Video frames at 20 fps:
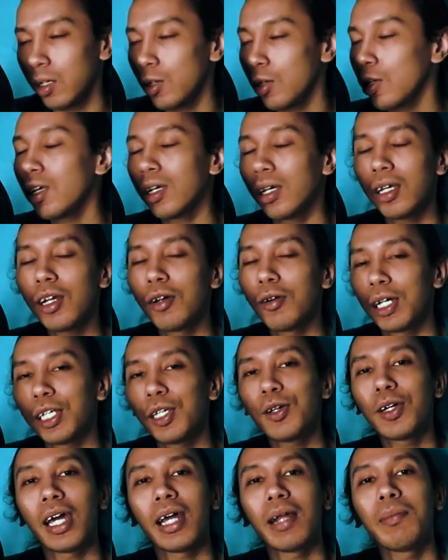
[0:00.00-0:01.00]
You know what?
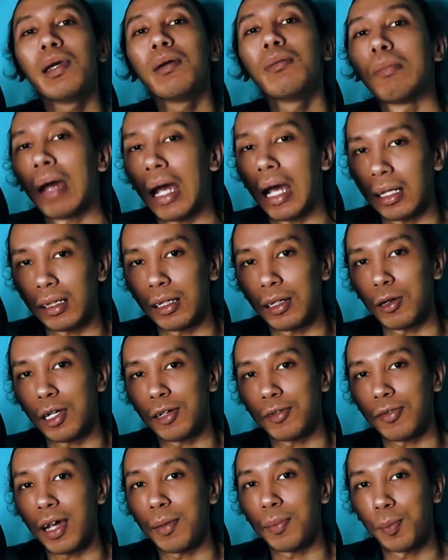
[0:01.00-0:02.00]
You can be mad
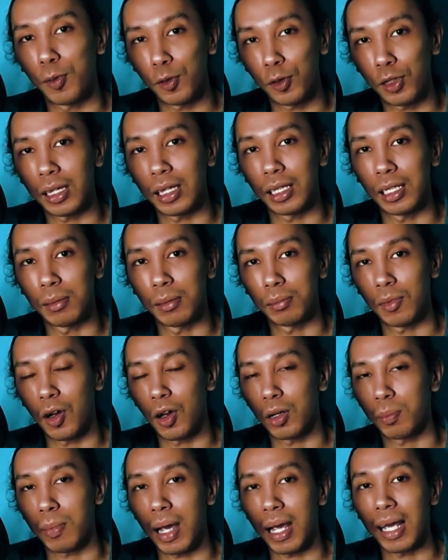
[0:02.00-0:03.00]
if I put them
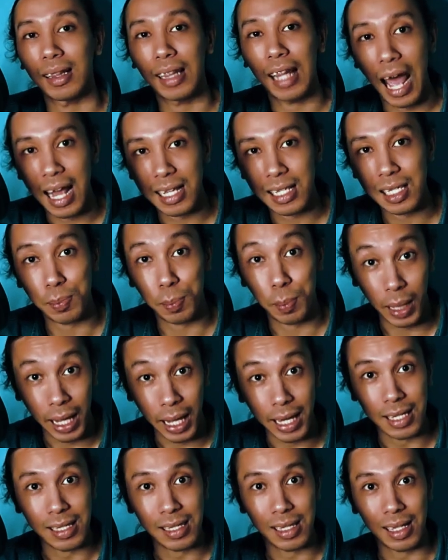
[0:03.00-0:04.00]
on my last
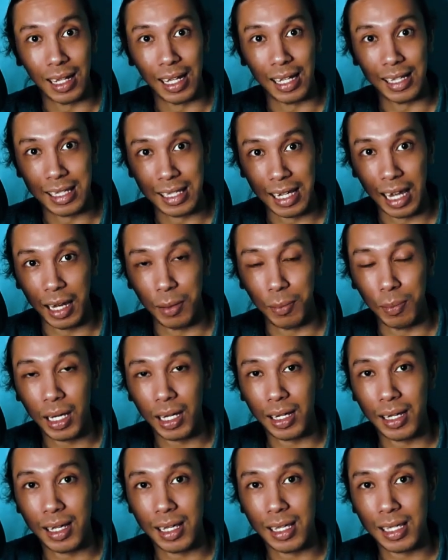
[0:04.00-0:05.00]
place, let's say,
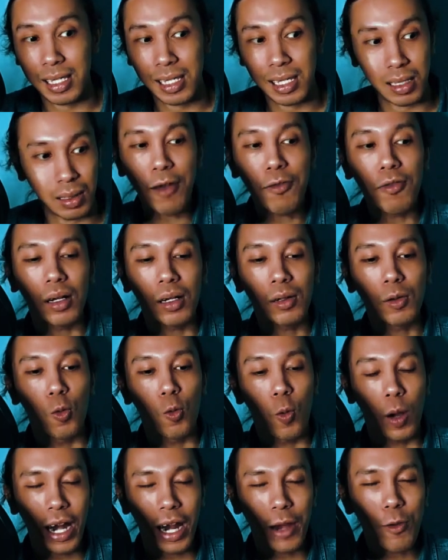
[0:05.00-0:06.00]
because
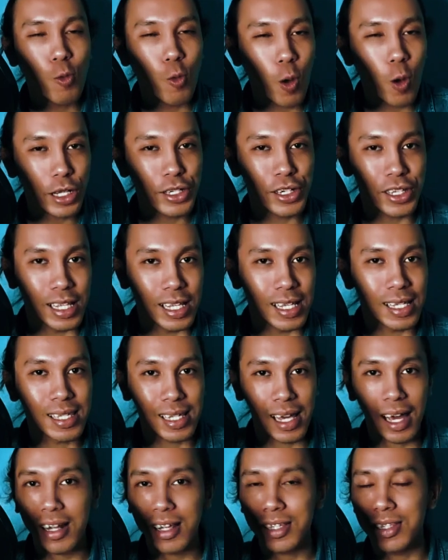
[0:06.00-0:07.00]
when I watch this
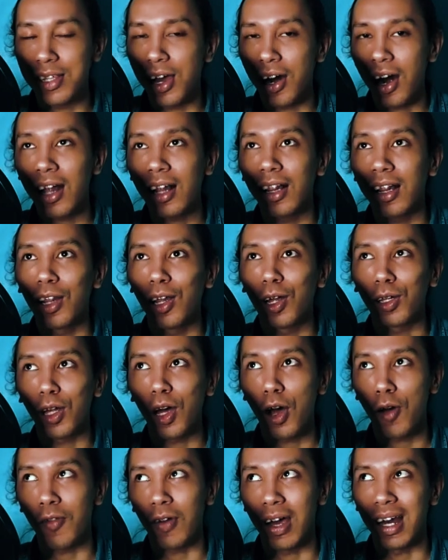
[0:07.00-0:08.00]
series, there are a lot
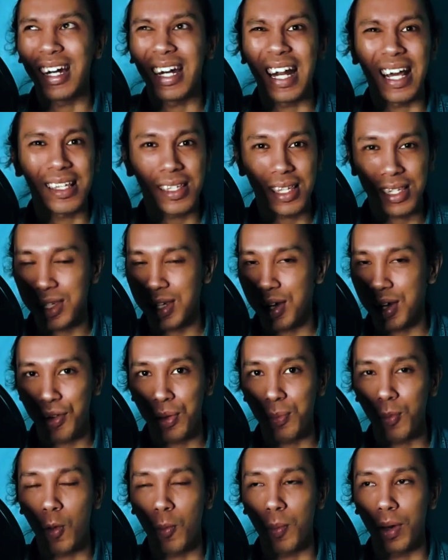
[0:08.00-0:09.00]
of
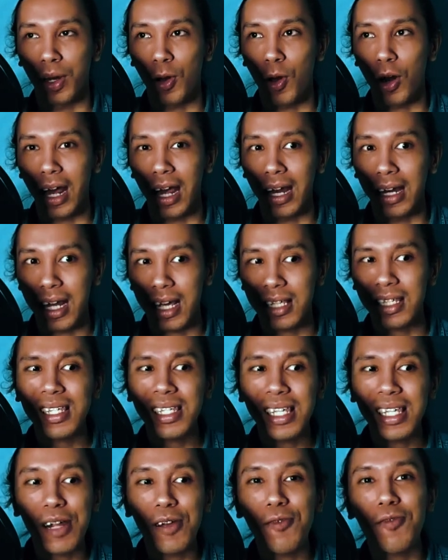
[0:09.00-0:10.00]
unnecessary moment or
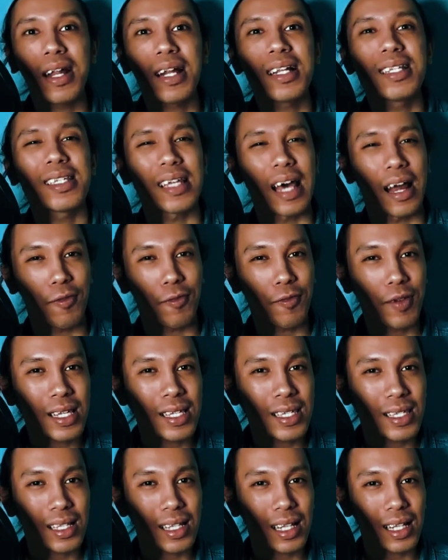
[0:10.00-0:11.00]
unnecessary fan
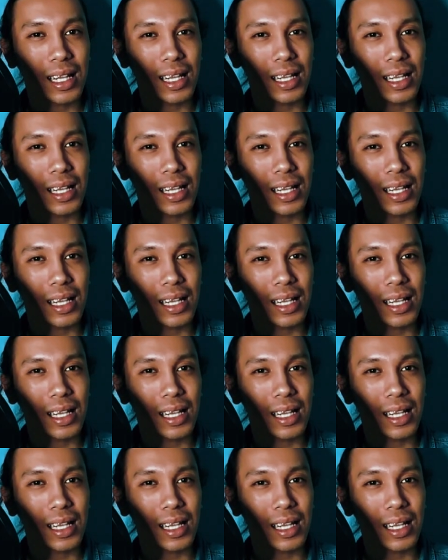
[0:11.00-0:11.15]
service,